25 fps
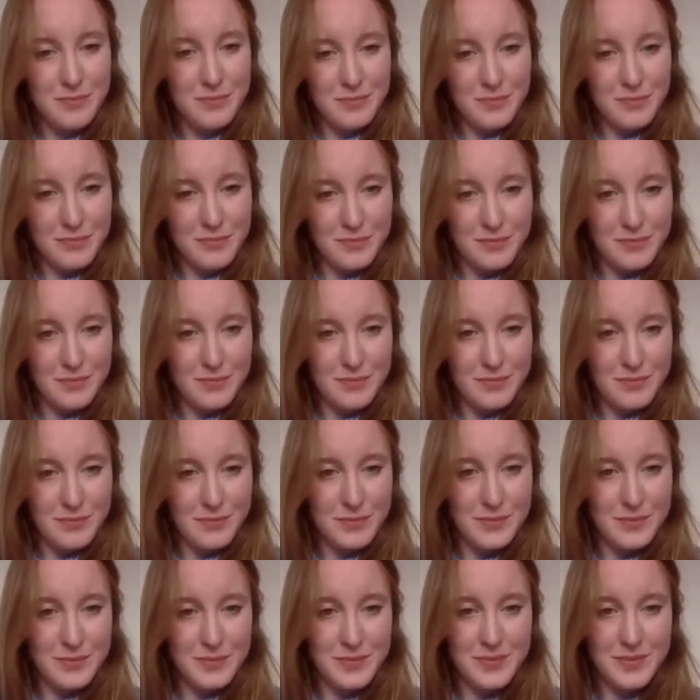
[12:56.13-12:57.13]

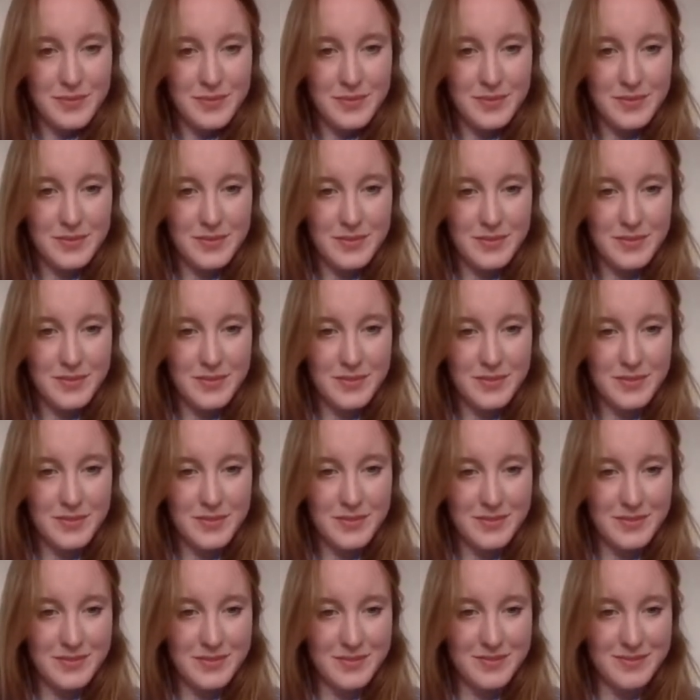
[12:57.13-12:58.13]

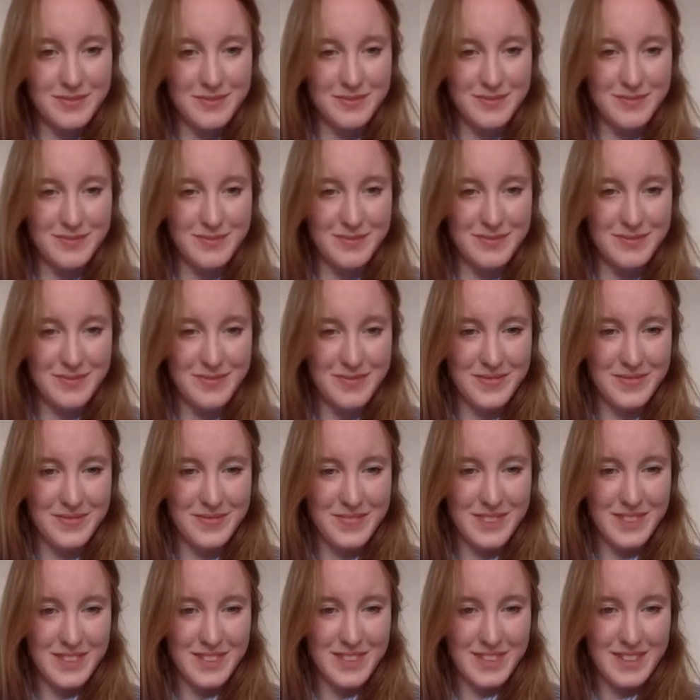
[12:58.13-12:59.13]

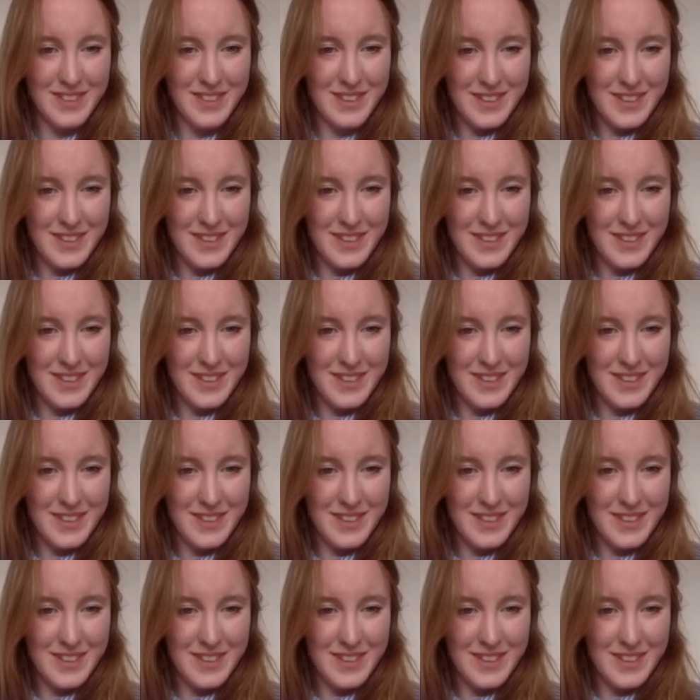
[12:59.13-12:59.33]
No one is speaking in this clip.